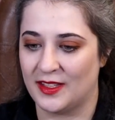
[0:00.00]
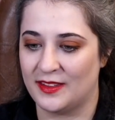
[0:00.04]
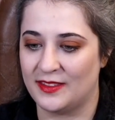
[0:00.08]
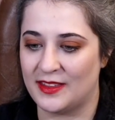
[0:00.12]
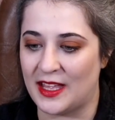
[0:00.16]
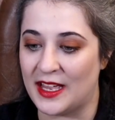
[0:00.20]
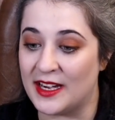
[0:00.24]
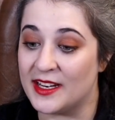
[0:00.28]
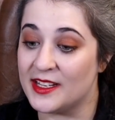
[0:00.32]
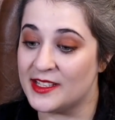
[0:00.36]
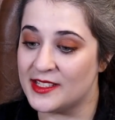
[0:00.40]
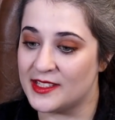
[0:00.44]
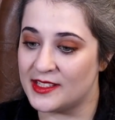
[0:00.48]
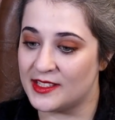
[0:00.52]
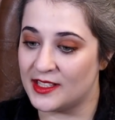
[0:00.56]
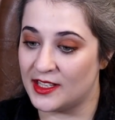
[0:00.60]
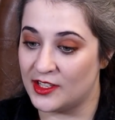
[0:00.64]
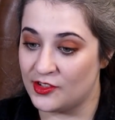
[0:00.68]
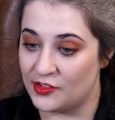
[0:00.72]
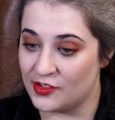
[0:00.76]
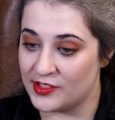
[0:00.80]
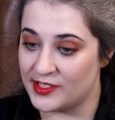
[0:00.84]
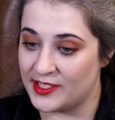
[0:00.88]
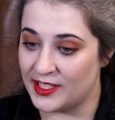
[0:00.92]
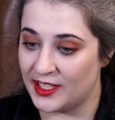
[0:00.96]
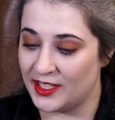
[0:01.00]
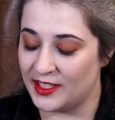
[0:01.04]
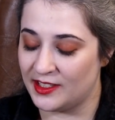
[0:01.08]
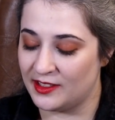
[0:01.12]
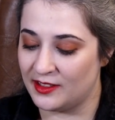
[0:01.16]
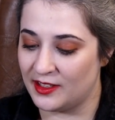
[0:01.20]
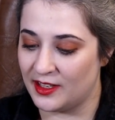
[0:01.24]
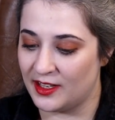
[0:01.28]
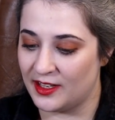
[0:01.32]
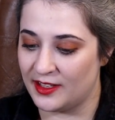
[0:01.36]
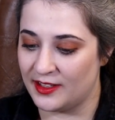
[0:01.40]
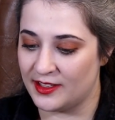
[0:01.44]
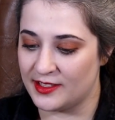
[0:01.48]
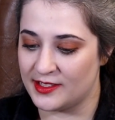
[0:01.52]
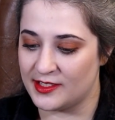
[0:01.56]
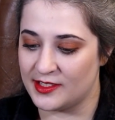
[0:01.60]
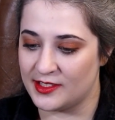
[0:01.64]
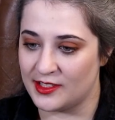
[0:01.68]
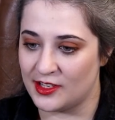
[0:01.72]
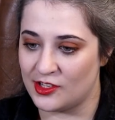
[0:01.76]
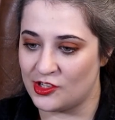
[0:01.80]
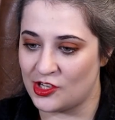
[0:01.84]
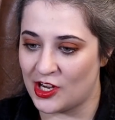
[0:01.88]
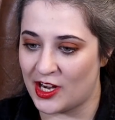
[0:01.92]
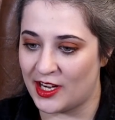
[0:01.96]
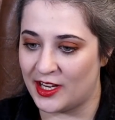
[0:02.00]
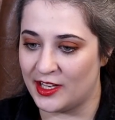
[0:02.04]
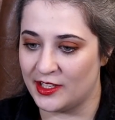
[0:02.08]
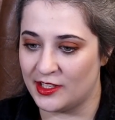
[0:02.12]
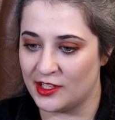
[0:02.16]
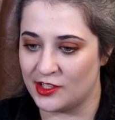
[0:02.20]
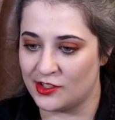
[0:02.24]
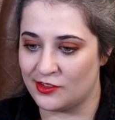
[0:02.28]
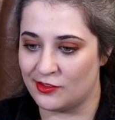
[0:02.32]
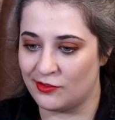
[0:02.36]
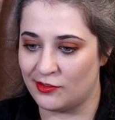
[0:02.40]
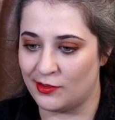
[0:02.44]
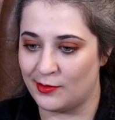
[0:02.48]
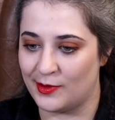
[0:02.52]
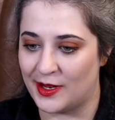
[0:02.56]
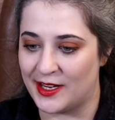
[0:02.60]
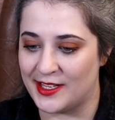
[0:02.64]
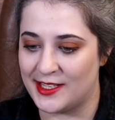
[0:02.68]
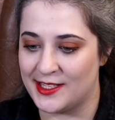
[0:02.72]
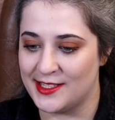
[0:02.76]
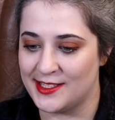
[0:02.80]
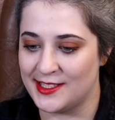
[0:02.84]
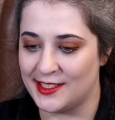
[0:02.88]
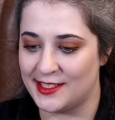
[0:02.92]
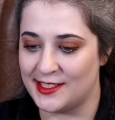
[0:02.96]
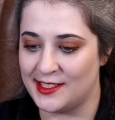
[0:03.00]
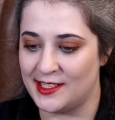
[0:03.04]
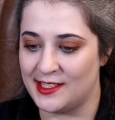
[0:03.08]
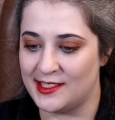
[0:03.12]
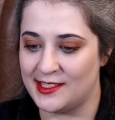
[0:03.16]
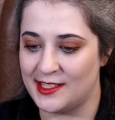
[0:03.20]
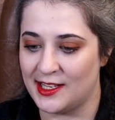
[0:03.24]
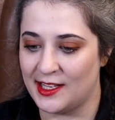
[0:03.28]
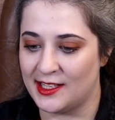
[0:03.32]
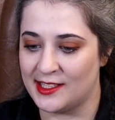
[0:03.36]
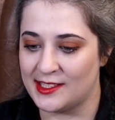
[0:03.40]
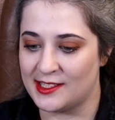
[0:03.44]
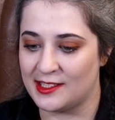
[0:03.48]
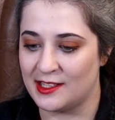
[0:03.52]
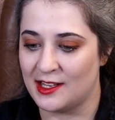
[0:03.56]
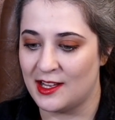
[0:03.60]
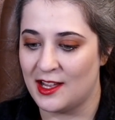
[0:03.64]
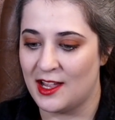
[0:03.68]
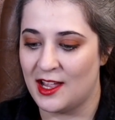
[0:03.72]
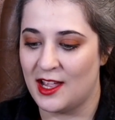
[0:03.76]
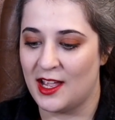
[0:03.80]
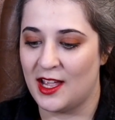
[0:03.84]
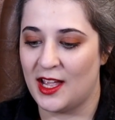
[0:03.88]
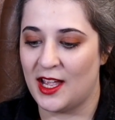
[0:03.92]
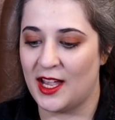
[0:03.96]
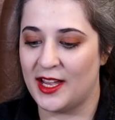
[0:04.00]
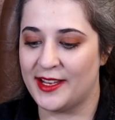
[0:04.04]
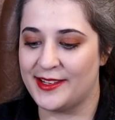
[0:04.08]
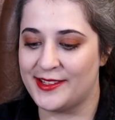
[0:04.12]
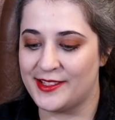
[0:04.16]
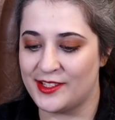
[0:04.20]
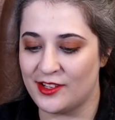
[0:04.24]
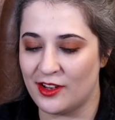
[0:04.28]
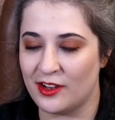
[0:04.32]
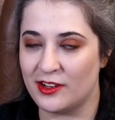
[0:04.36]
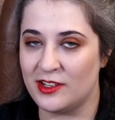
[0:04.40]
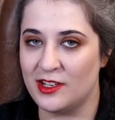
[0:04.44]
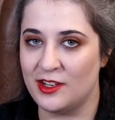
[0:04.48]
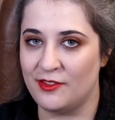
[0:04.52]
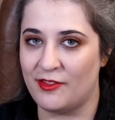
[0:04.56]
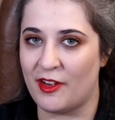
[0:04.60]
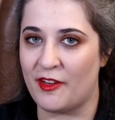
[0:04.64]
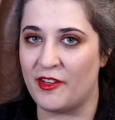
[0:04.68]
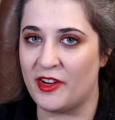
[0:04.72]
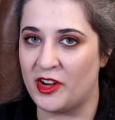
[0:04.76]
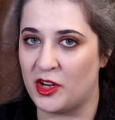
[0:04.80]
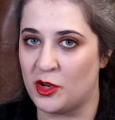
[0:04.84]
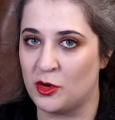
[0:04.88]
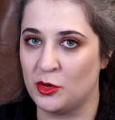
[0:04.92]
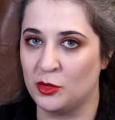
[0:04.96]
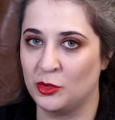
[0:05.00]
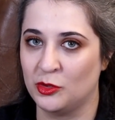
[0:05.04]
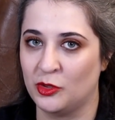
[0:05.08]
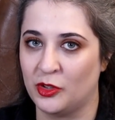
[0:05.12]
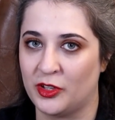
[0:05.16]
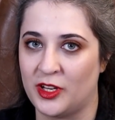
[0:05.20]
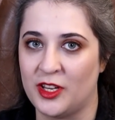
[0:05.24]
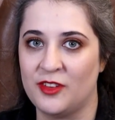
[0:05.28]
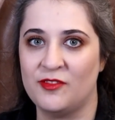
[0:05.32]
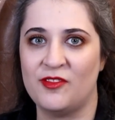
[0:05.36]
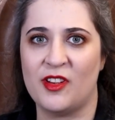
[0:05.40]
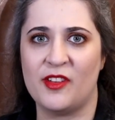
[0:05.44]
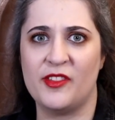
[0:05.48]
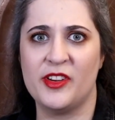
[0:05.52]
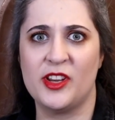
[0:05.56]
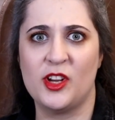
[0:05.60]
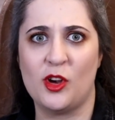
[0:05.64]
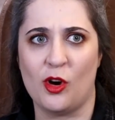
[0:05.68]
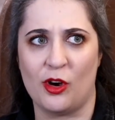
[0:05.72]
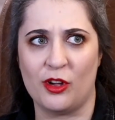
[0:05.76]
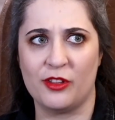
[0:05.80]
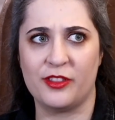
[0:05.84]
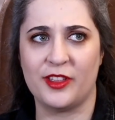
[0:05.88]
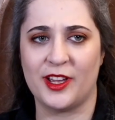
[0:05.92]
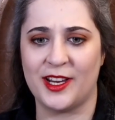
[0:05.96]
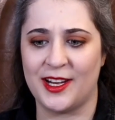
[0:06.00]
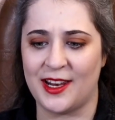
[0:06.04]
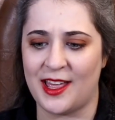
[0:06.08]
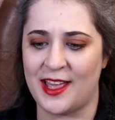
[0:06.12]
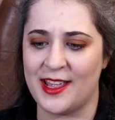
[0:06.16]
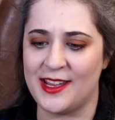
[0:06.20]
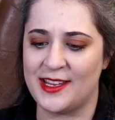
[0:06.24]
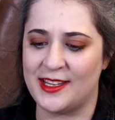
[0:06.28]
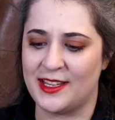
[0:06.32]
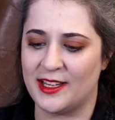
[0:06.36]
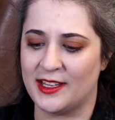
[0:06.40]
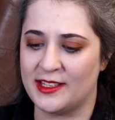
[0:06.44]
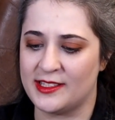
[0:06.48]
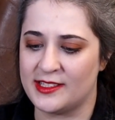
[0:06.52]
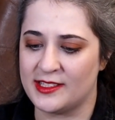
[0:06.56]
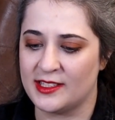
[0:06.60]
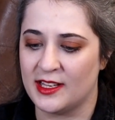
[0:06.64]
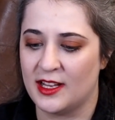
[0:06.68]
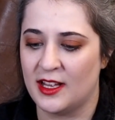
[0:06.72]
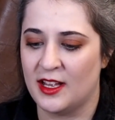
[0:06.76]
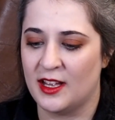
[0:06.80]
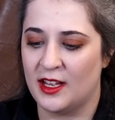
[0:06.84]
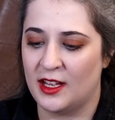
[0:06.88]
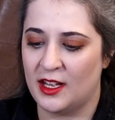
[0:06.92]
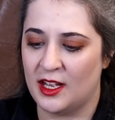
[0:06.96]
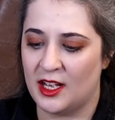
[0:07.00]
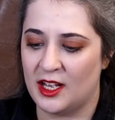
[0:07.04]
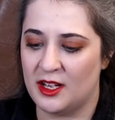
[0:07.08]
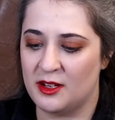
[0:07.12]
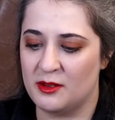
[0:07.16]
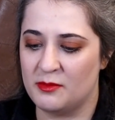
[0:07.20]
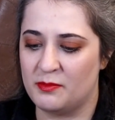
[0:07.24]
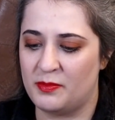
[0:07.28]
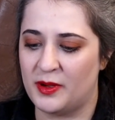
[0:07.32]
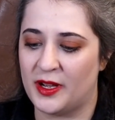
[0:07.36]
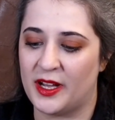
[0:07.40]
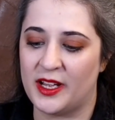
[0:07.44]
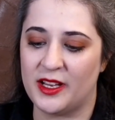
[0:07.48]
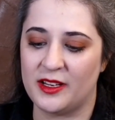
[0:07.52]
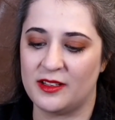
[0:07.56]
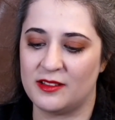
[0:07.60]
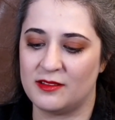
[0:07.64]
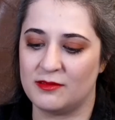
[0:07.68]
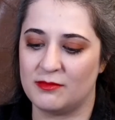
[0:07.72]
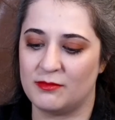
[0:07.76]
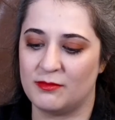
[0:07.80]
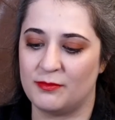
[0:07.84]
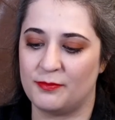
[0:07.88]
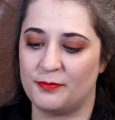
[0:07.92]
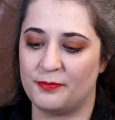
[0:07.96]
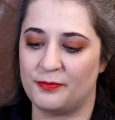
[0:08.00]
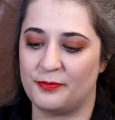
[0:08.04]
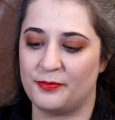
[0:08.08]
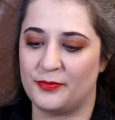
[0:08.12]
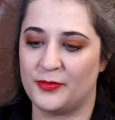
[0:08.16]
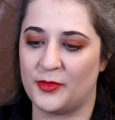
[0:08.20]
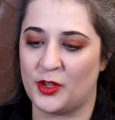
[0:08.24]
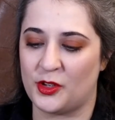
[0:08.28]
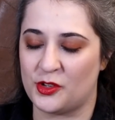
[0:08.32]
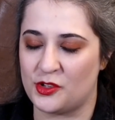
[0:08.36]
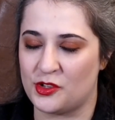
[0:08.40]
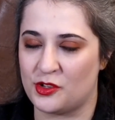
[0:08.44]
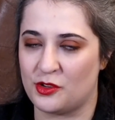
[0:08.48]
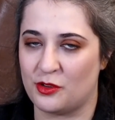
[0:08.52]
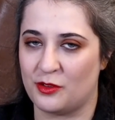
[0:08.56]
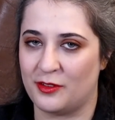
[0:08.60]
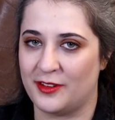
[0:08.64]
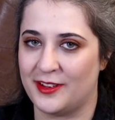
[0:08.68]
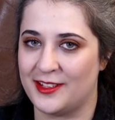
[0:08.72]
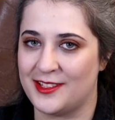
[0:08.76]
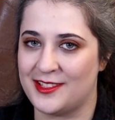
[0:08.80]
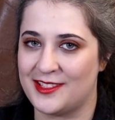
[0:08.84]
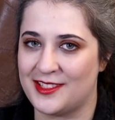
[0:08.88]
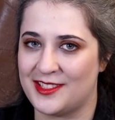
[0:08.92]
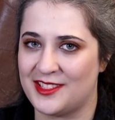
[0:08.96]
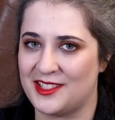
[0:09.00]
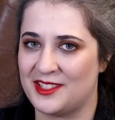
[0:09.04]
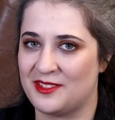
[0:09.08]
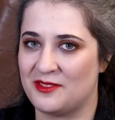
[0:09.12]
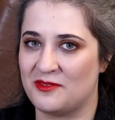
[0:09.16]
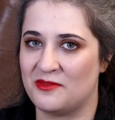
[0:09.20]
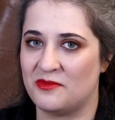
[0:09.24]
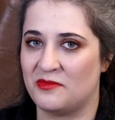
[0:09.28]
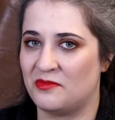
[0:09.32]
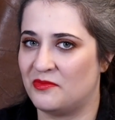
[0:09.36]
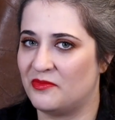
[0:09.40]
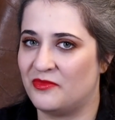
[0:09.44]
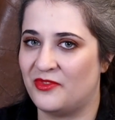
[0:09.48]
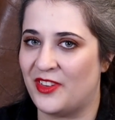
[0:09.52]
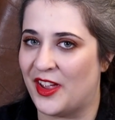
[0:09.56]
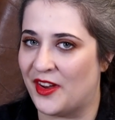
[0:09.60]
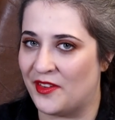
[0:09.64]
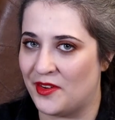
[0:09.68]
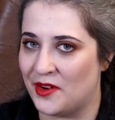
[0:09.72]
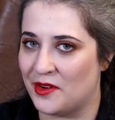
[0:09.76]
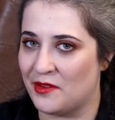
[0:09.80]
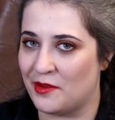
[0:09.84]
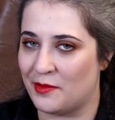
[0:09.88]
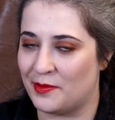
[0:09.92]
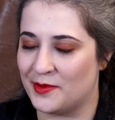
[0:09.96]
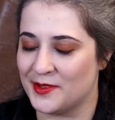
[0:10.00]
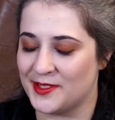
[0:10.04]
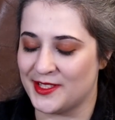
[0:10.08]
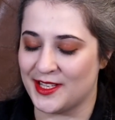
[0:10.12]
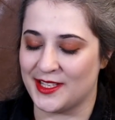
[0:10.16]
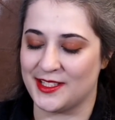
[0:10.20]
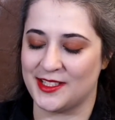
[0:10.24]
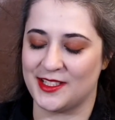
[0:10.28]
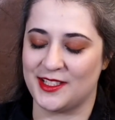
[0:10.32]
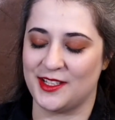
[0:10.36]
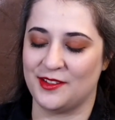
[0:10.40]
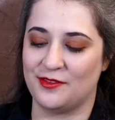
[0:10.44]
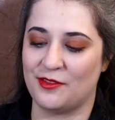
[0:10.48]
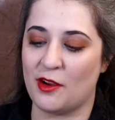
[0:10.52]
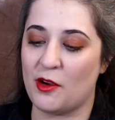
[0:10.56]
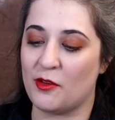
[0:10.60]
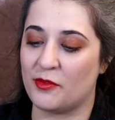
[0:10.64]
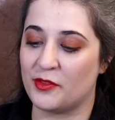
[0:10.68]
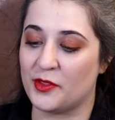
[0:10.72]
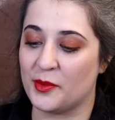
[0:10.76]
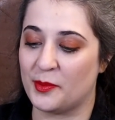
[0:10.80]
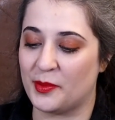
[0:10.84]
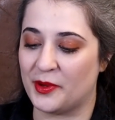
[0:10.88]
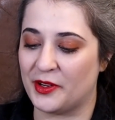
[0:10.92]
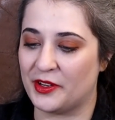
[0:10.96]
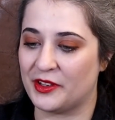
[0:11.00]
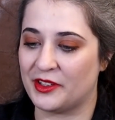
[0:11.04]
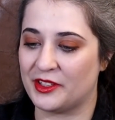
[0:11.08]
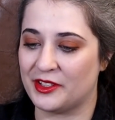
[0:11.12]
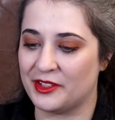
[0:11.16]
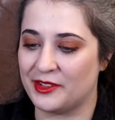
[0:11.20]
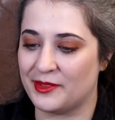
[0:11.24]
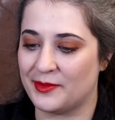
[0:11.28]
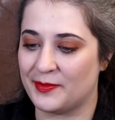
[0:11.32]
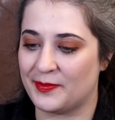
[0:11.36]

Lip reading: That is interesting. And this is a Czech edition from 1966. It's certainly very cool looking, very goth. I like it. But not sure it's very representative of the book.